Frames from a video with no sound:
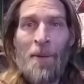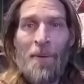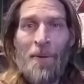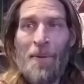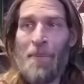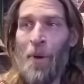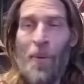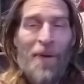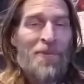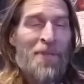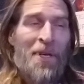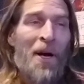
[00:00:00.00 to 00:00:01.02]
my
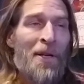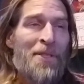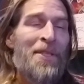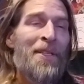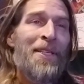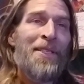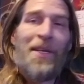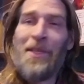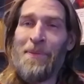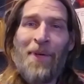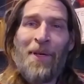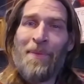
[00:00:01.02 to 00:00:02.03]
wife's constantly
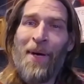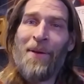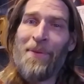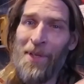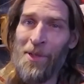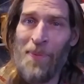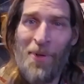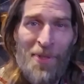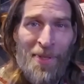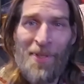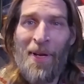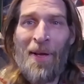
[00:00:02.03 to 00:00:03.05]
telling me about this
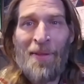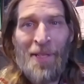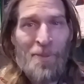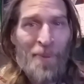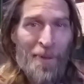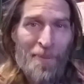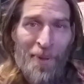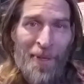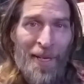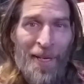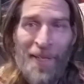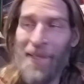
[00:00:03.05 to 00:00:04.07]
person saw these people
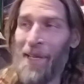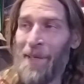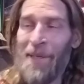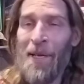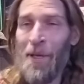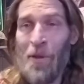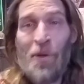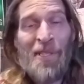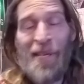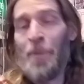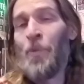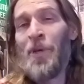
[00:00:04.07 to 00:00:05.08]
again, that those
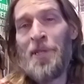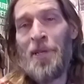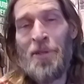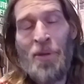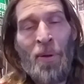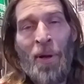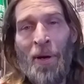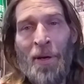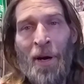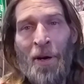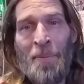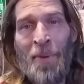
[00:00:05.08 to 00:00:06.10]
same ones that stole our
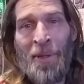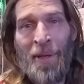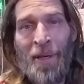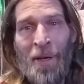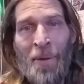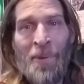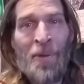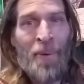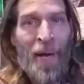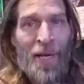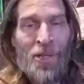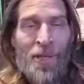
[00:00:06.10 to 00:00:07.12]
car a month ago and
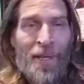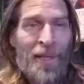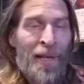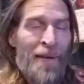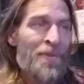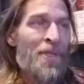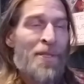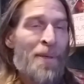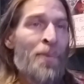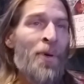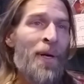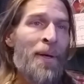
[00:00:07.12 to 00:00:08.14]
thrashed it and left it
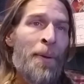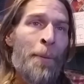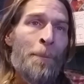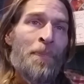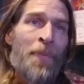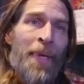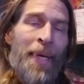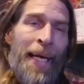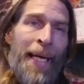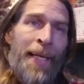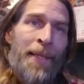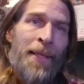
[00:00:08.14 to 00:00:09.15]
somewhere.
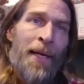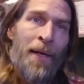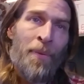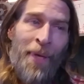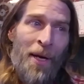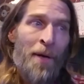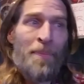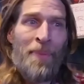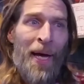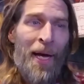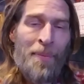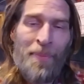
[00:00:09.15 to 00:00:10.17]
And we got it
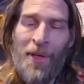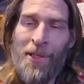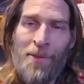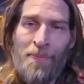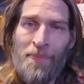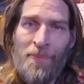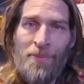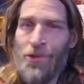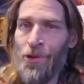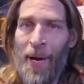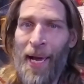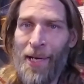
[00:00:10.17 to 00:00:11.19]
back, but it's
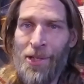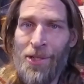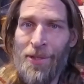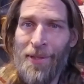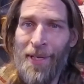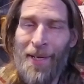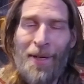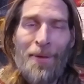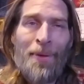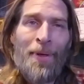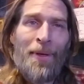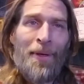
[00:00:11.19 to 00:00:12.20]
trashed, you
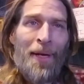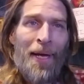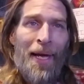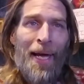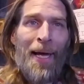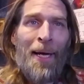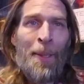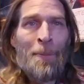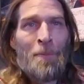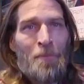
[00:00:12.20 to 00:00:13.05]
know.